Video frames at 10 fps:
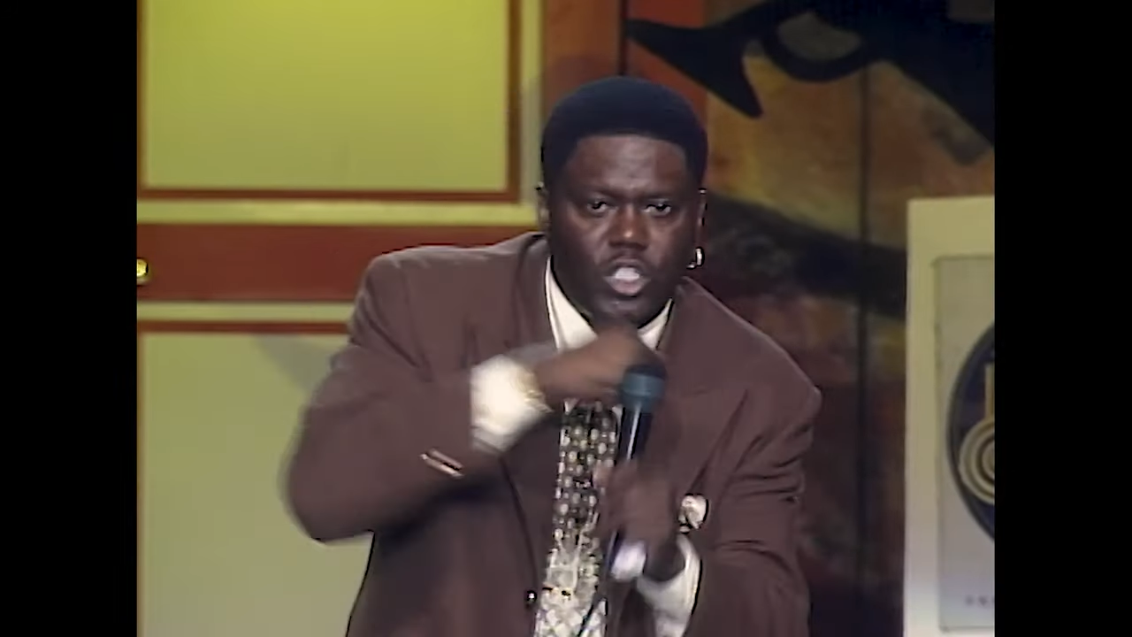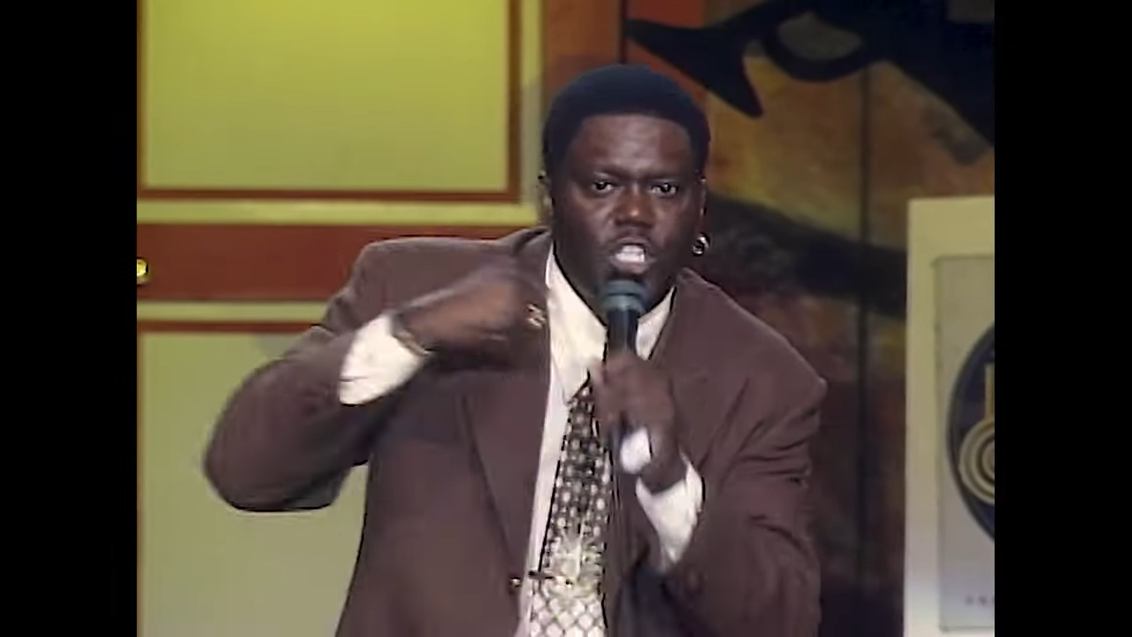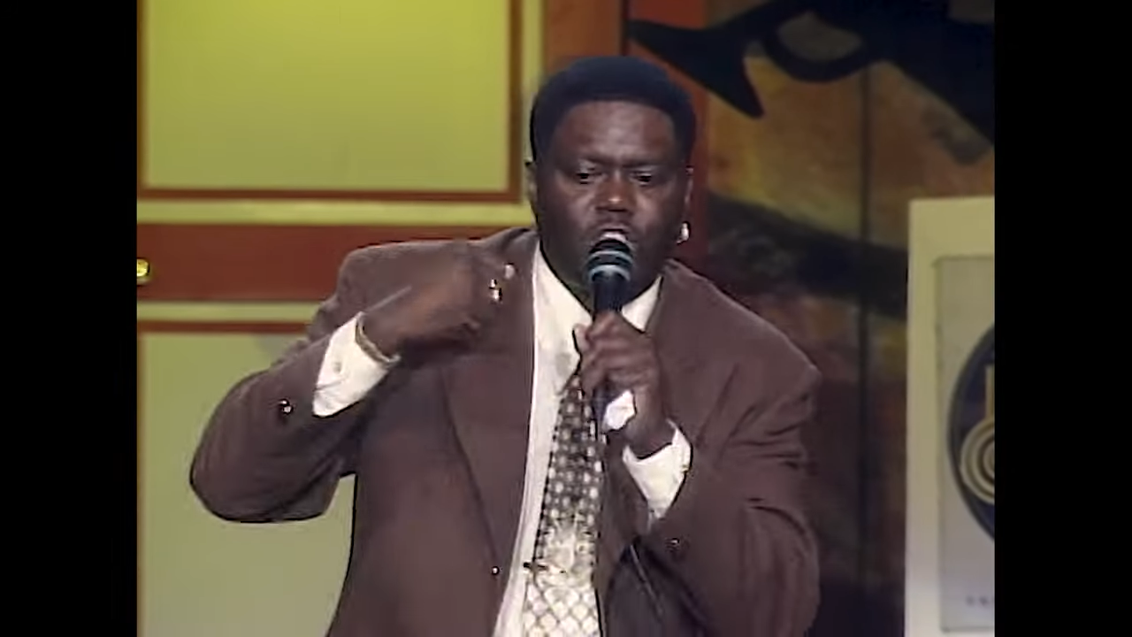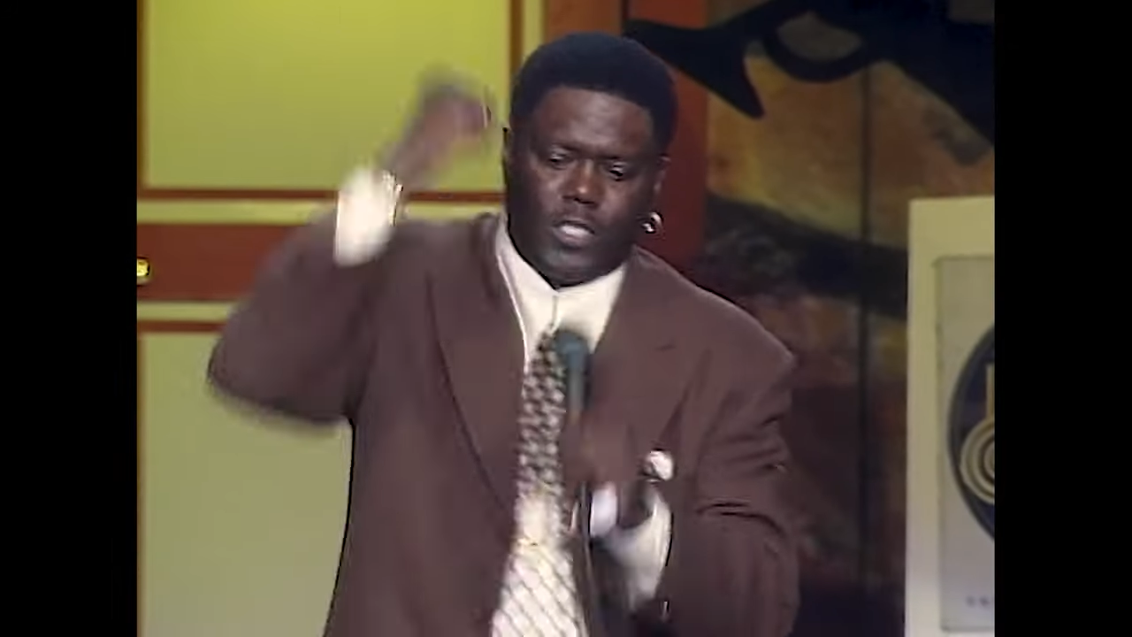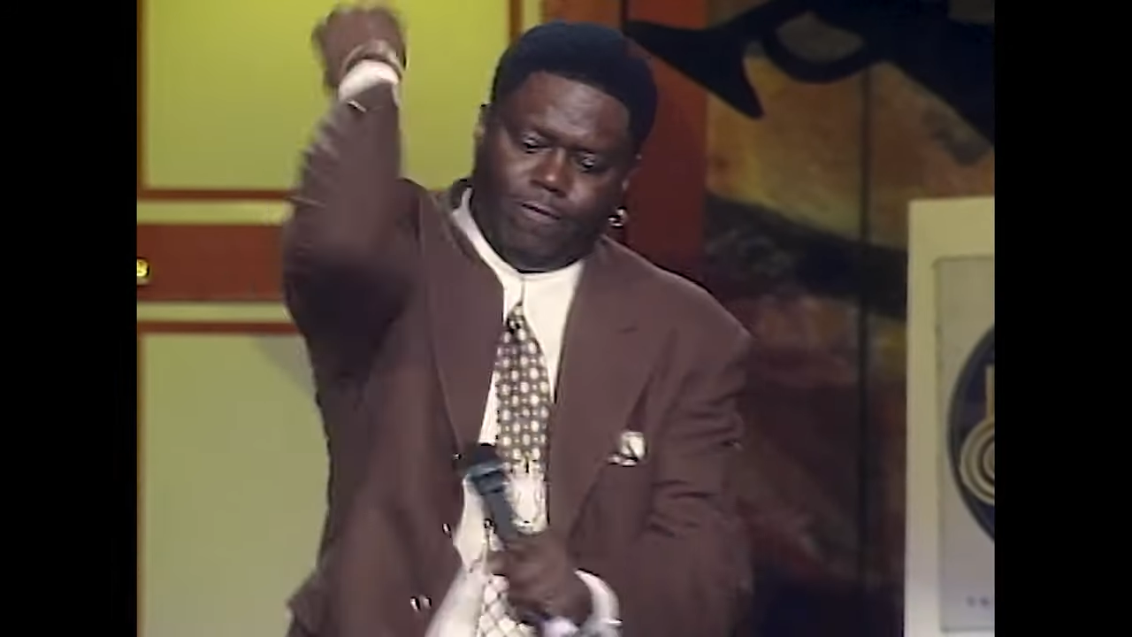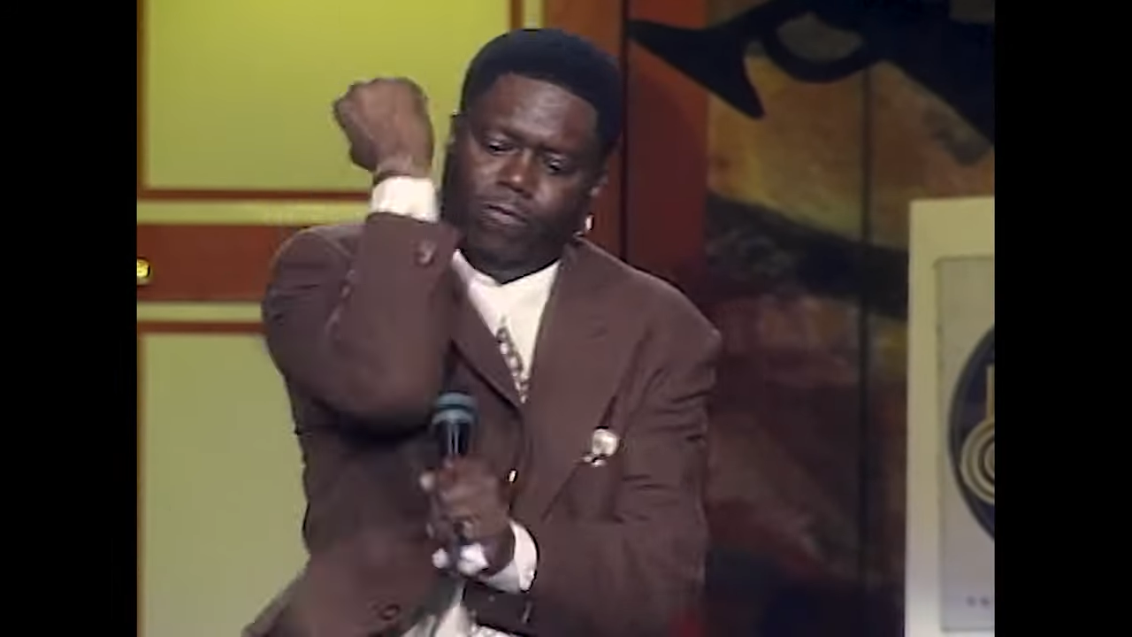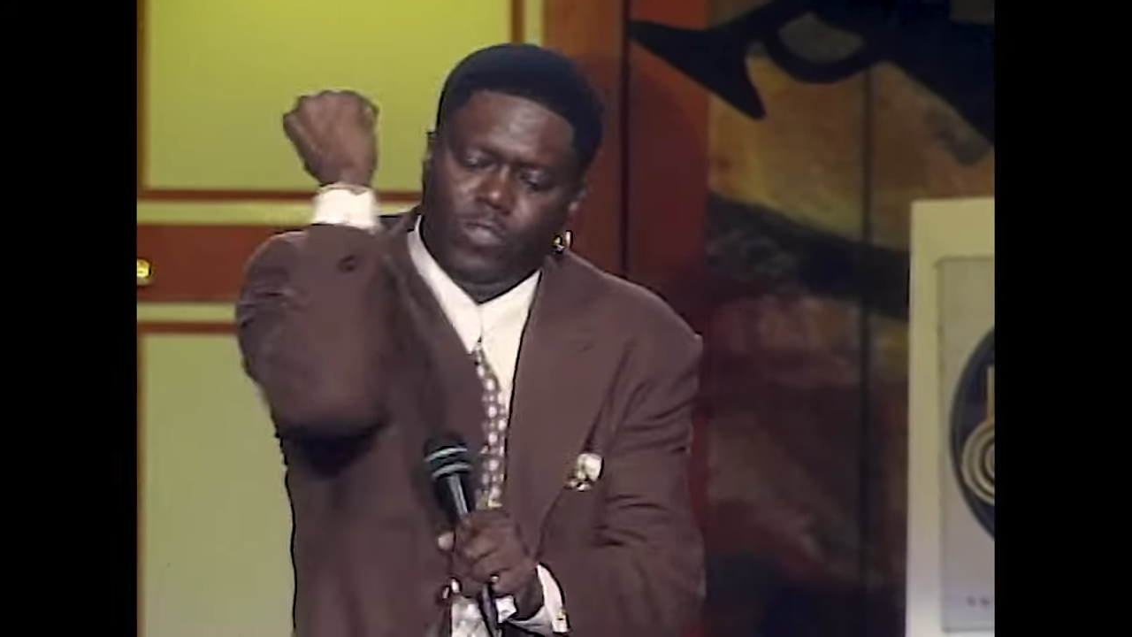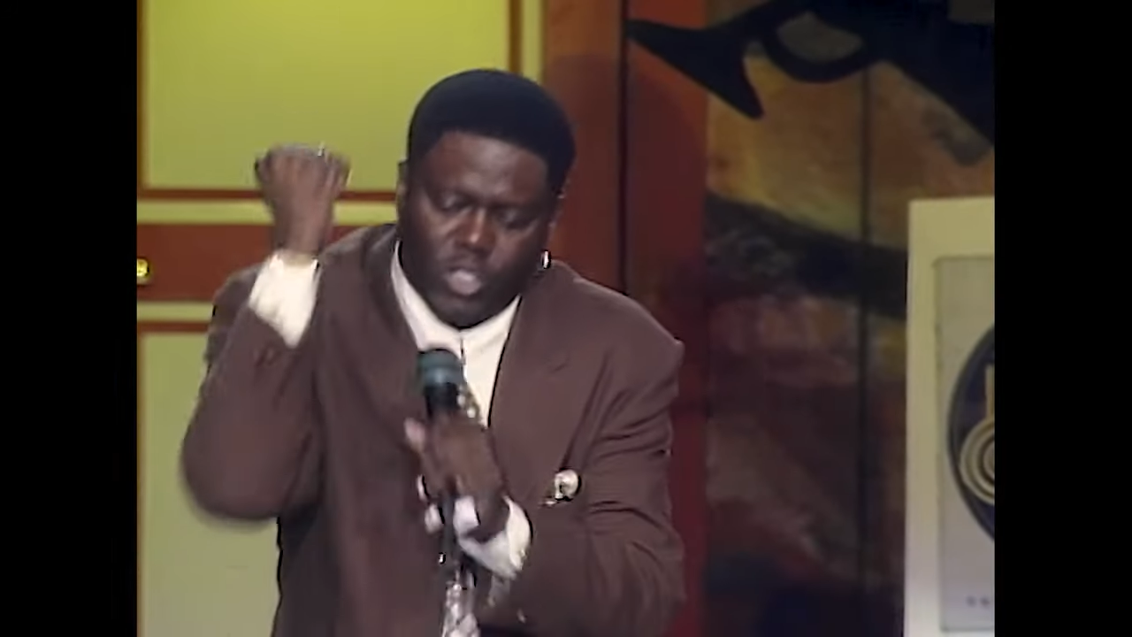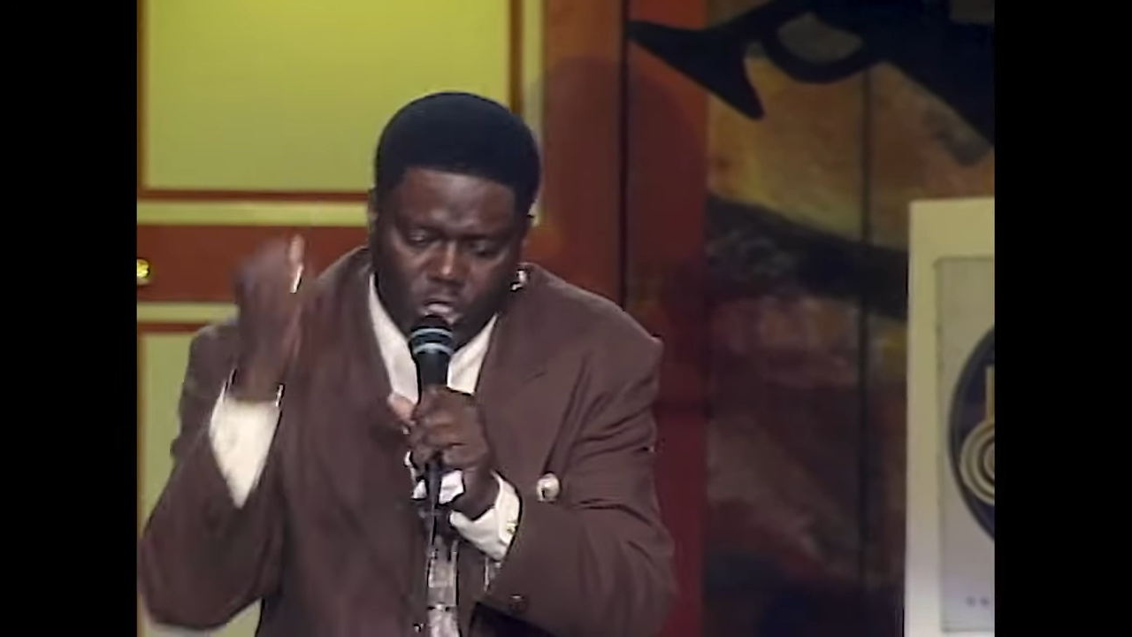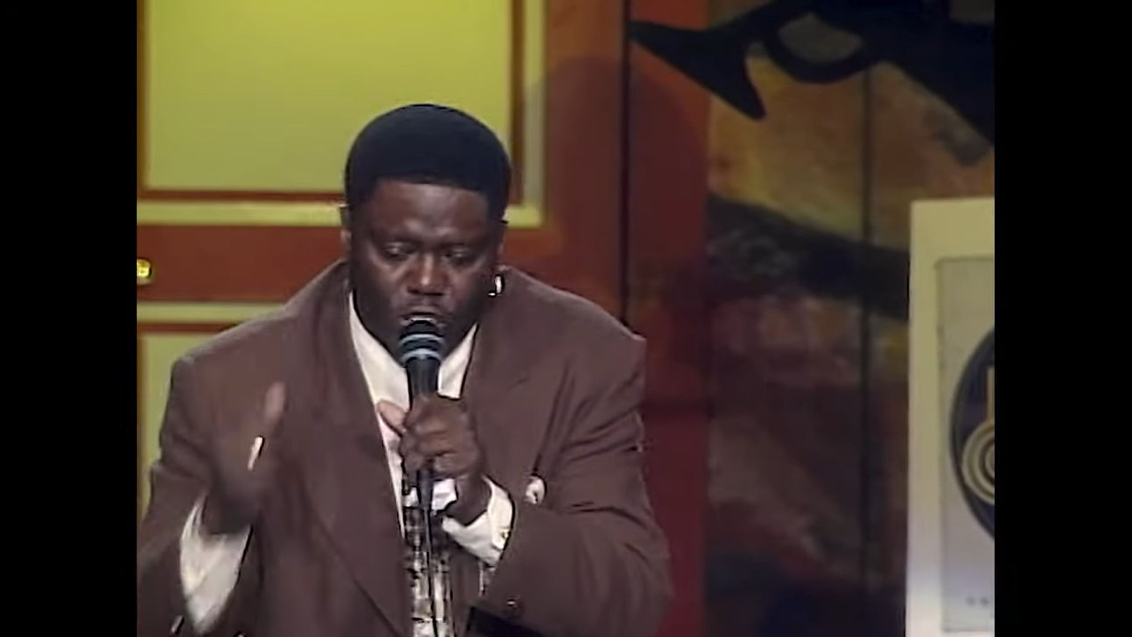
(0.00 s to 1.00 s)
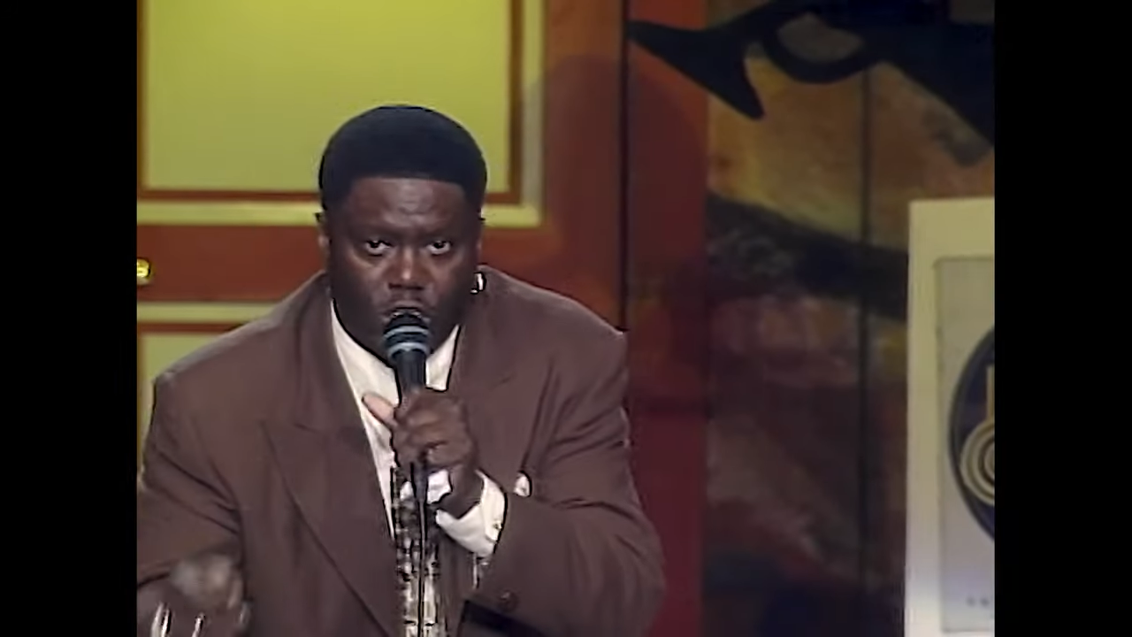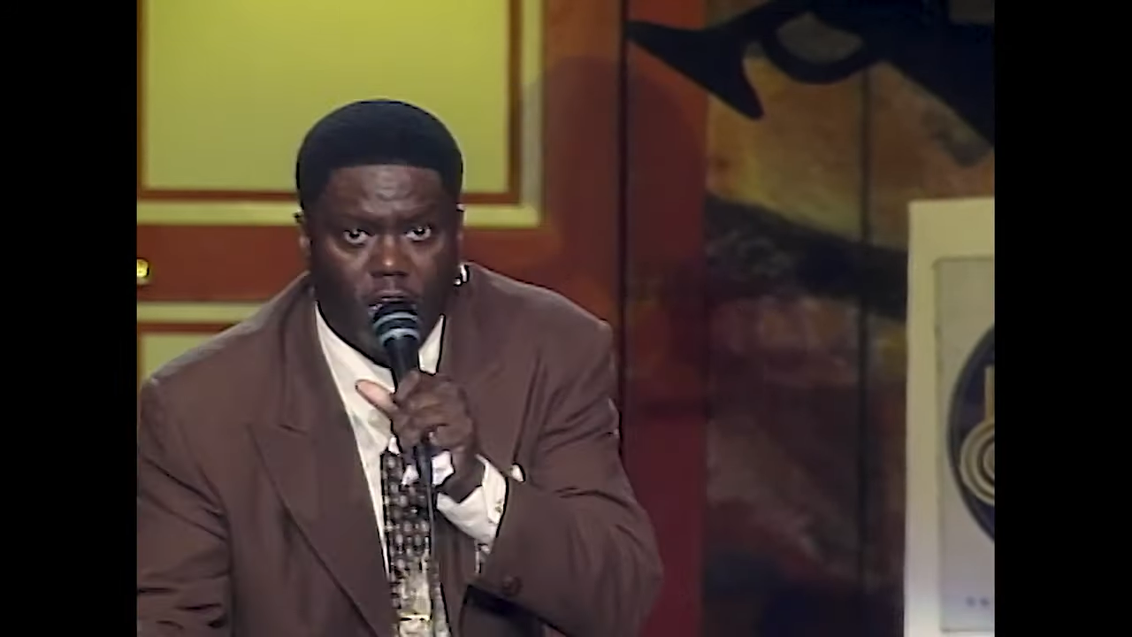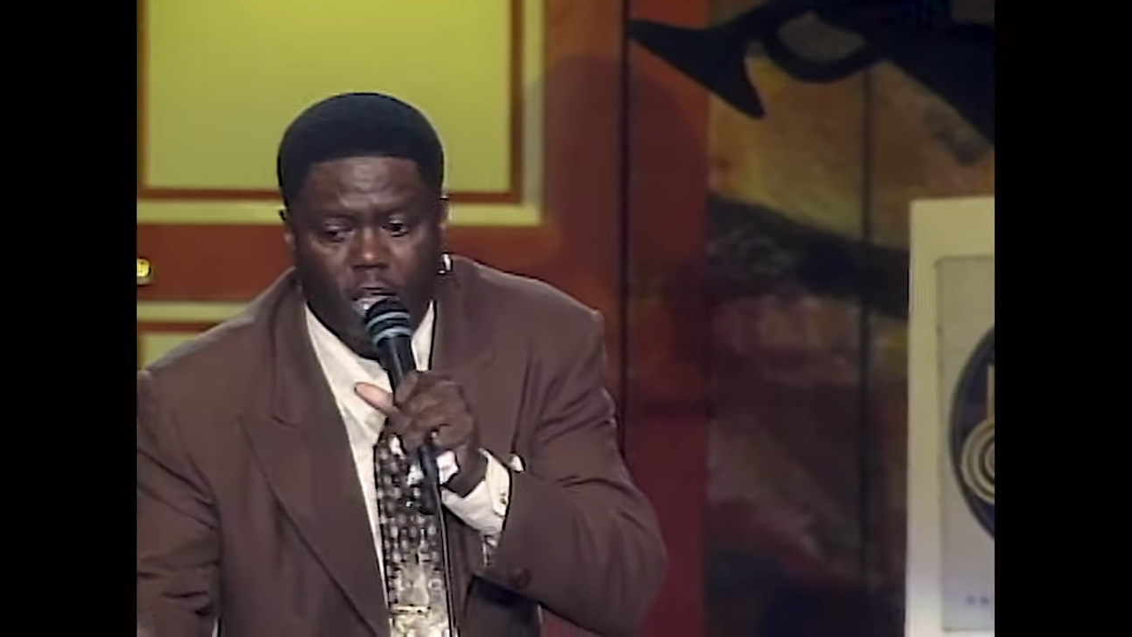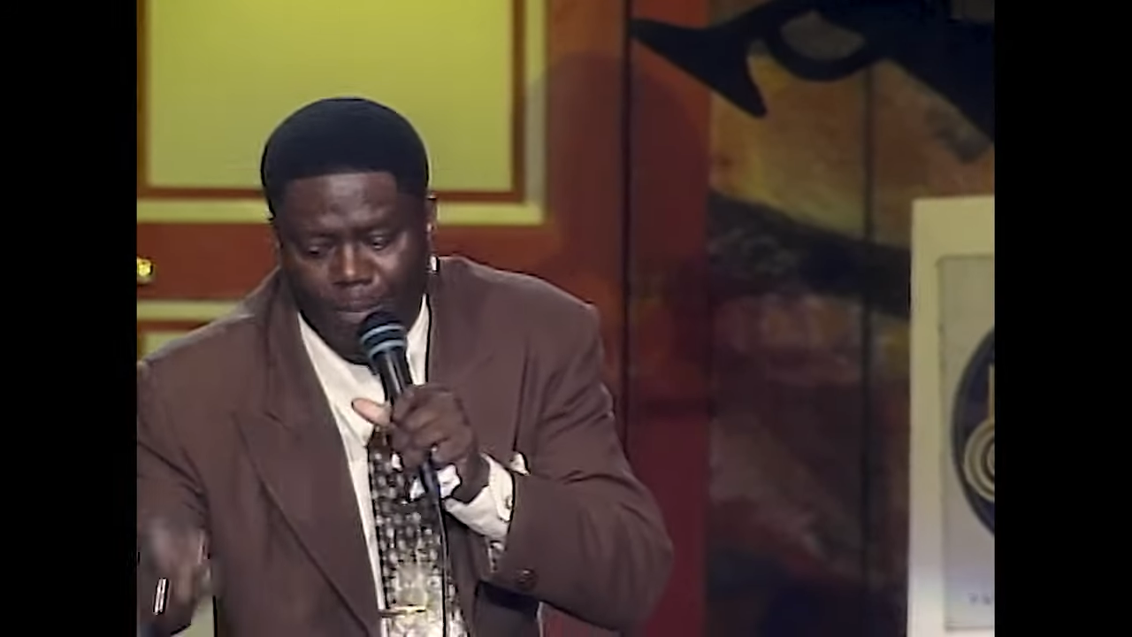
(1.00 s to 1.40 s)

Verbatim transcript: Sit, sit still,